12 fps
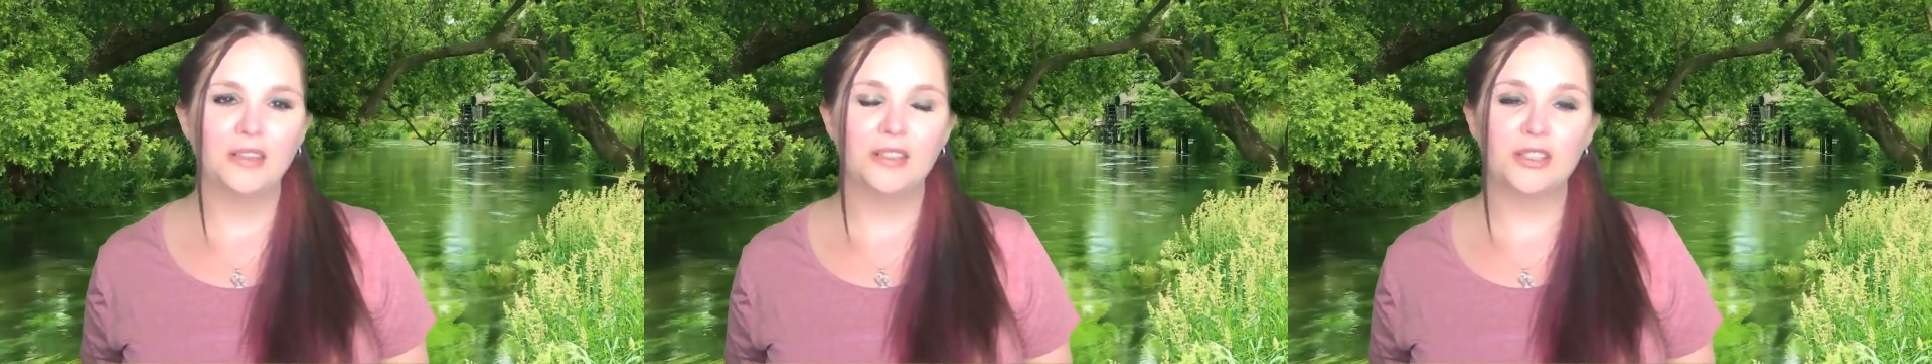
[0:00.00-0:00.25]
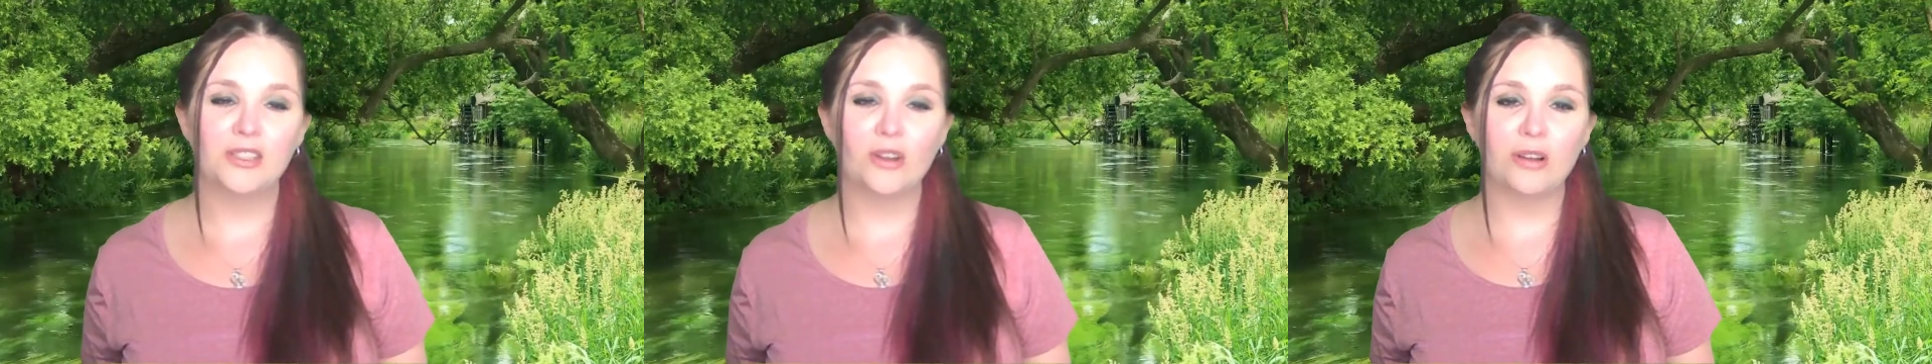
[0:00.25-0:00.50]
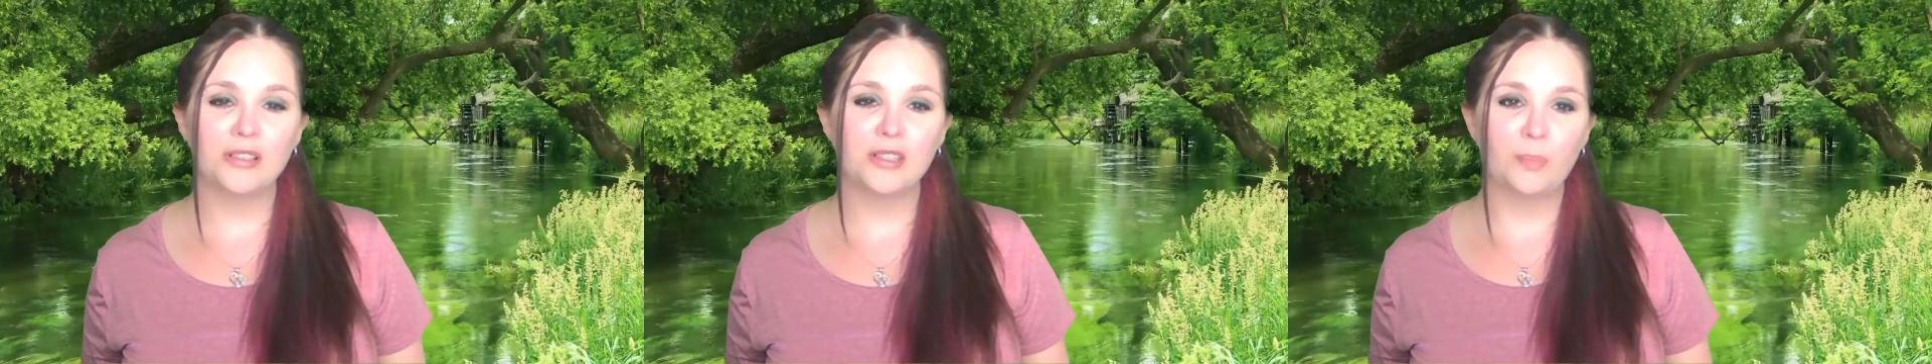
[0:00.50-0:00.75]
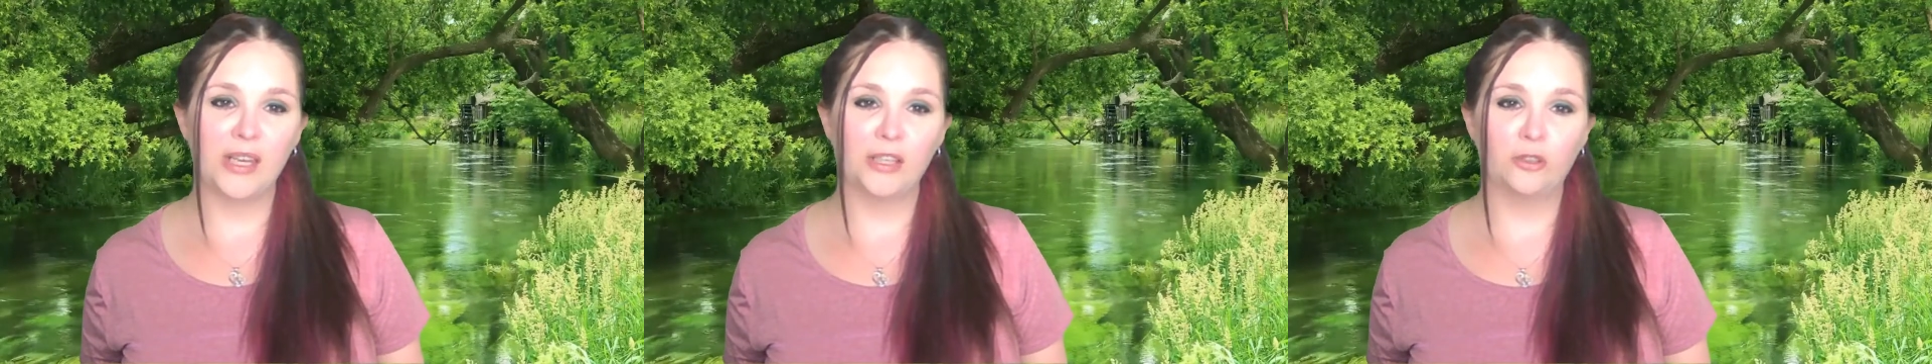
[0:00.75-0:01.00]
The
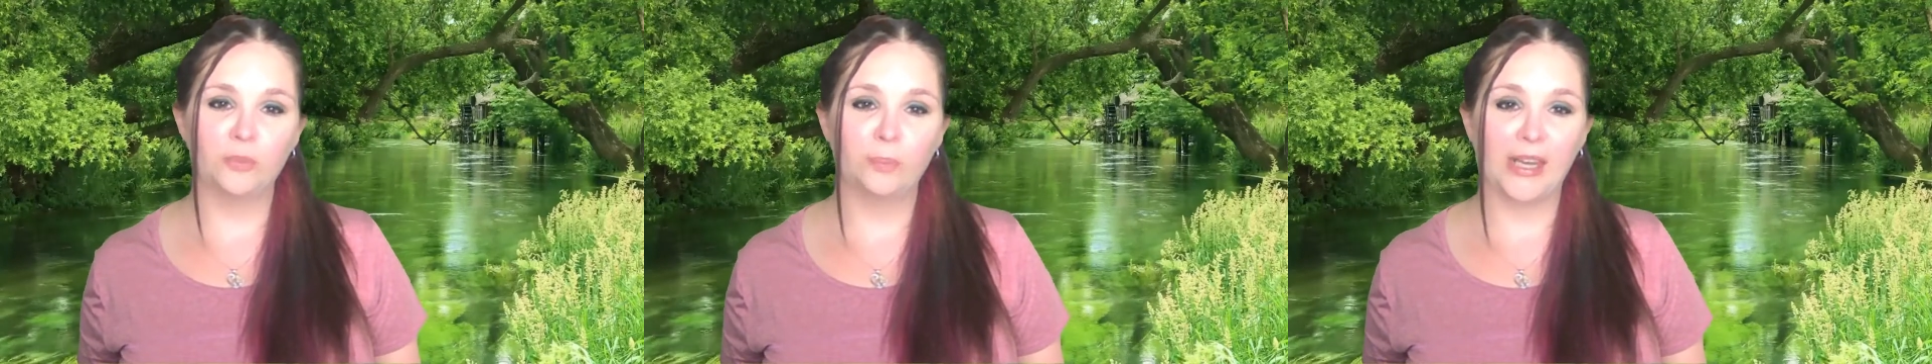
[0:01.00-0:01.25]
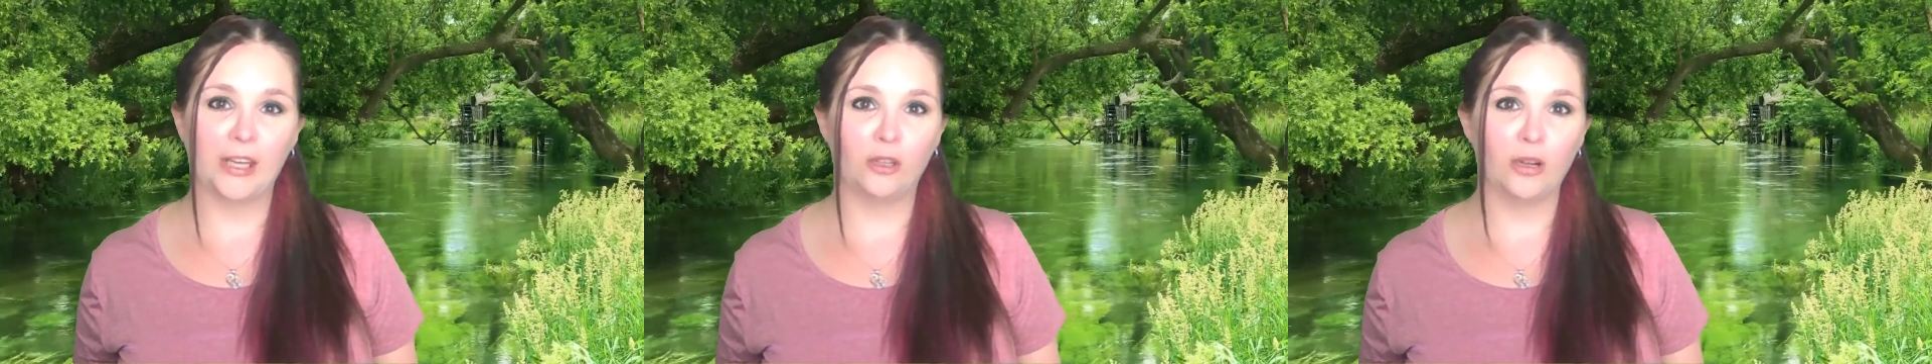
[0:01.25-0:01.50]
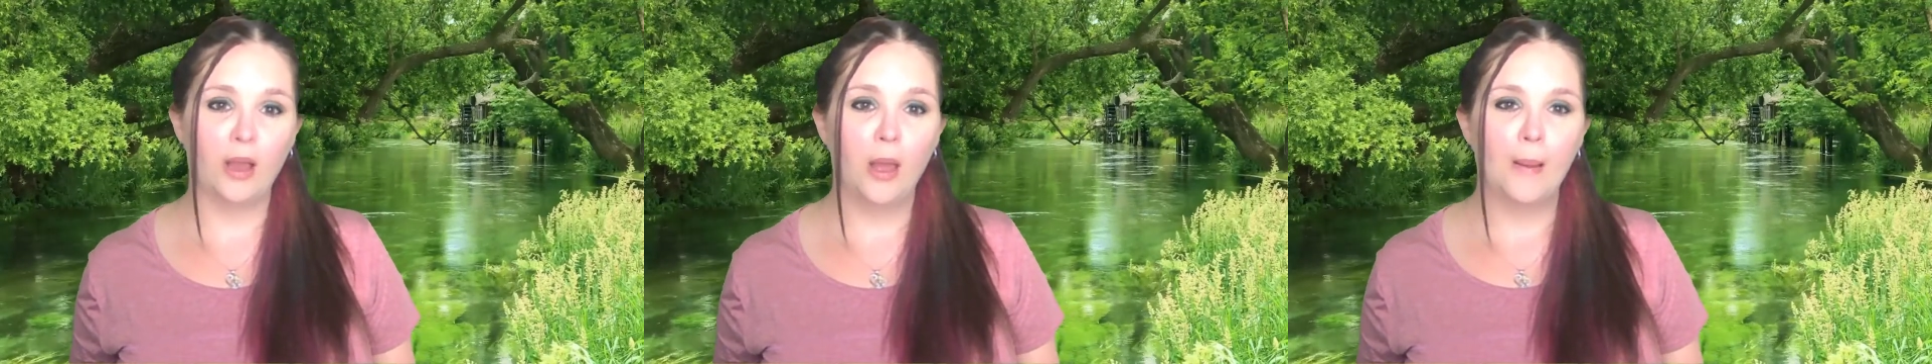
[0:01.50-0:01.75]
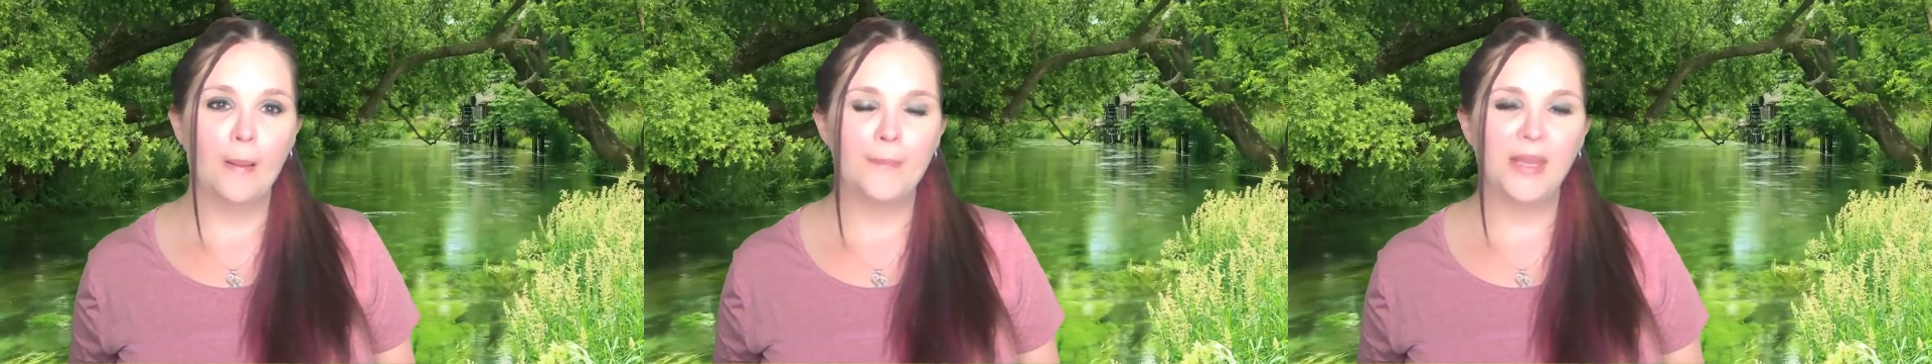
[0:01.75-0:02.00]
Star-Spangled Banner
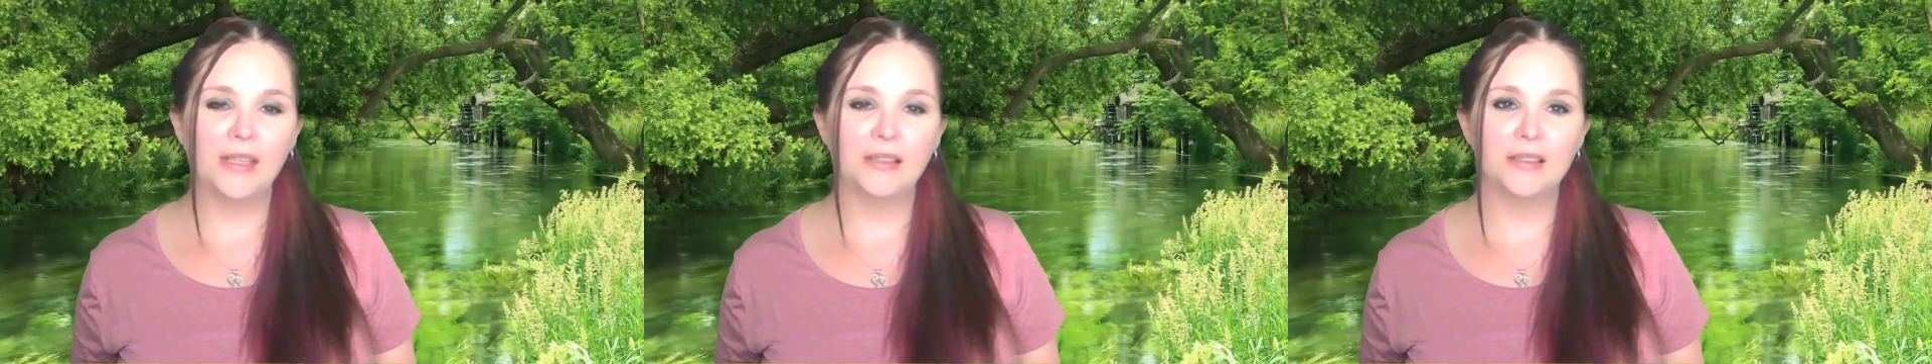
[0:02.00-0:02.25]
made